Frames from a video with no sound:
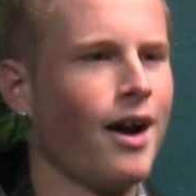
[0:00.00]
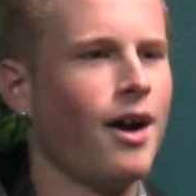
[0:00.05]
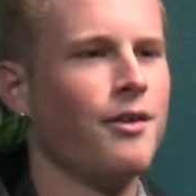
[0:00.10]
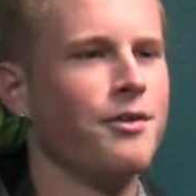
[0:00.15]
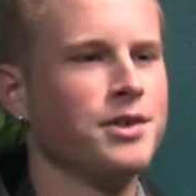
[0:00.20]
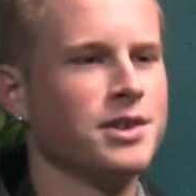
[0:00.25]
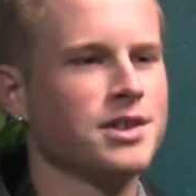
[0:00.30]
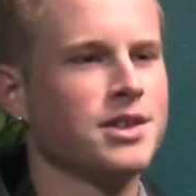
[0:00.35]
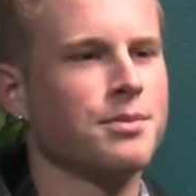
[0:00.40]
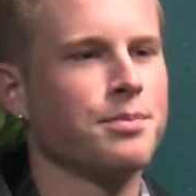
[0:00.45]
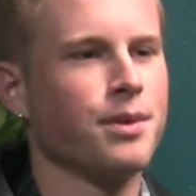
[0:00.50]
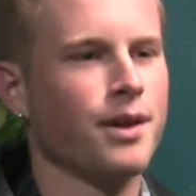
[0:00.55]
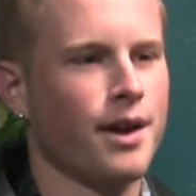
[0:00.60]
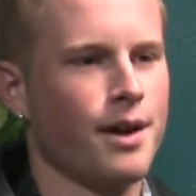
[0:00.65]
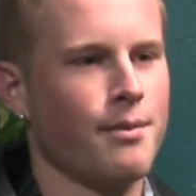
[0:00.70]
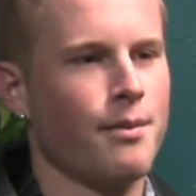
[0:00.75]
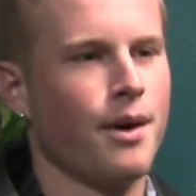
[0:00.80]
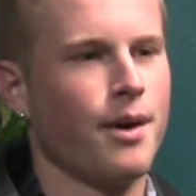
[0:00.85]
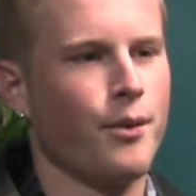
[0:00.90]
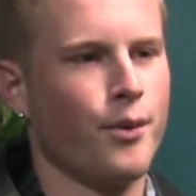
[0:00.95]
Elvis to
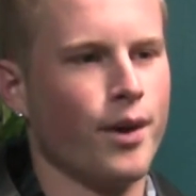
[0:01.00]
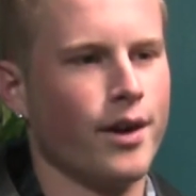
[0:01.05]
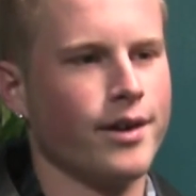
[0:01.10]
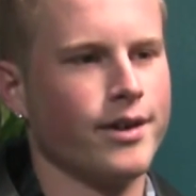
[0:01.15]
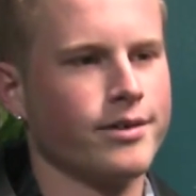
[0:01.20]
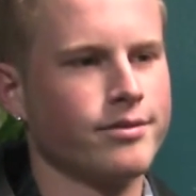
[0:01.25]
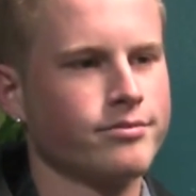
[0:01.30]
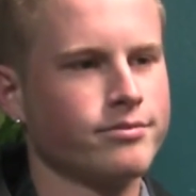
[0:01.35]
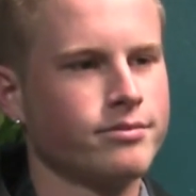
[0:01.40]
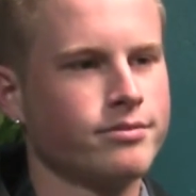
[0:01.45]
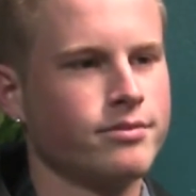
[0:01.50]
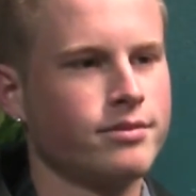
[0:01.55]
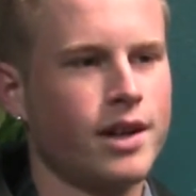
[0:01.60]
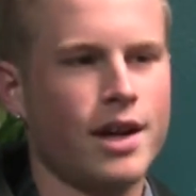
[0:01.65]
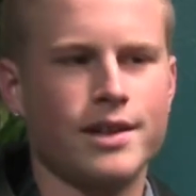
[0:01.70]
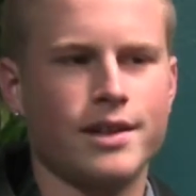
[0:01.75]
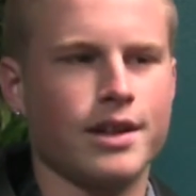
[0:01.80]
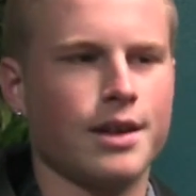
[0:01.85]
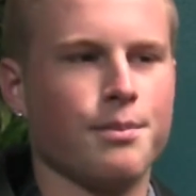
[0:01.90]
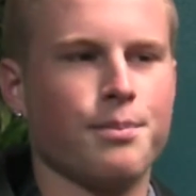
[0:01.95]
play at my wedding,
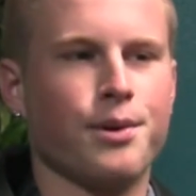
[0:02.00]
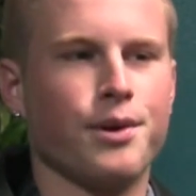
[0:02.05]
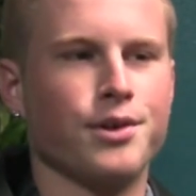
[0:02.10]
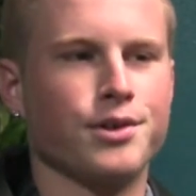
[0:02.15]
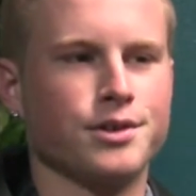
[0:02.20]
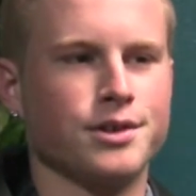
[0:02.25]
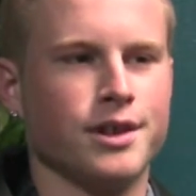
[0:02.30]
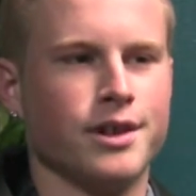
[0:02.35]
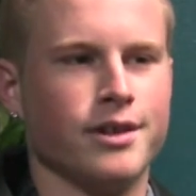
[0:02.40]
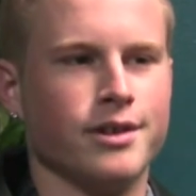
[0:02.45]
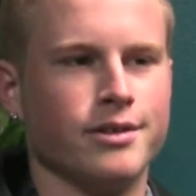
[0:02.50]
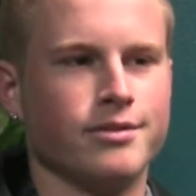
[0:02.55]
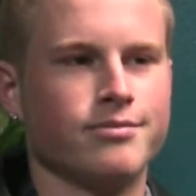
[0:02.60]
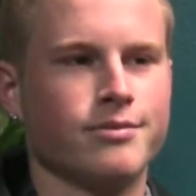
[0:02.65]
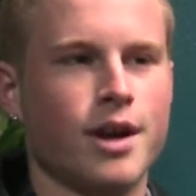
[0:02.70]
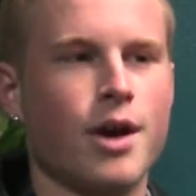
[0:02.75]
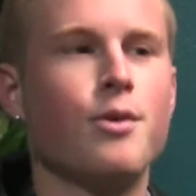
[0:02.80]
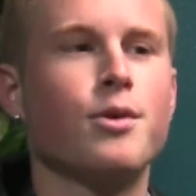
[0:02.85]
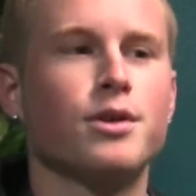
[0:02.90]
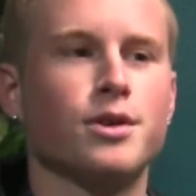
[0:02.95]
not the impersonator.
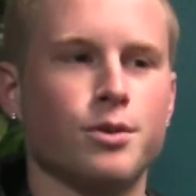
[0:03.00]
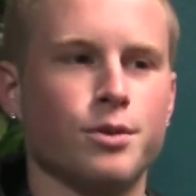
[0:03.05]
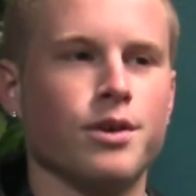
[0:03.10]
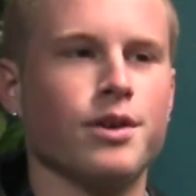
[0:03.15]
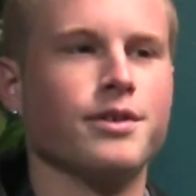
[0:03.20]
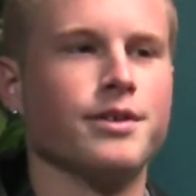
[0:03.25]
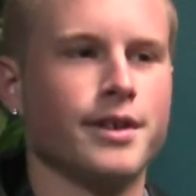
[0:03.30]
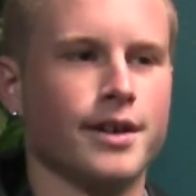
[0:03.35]
I want the real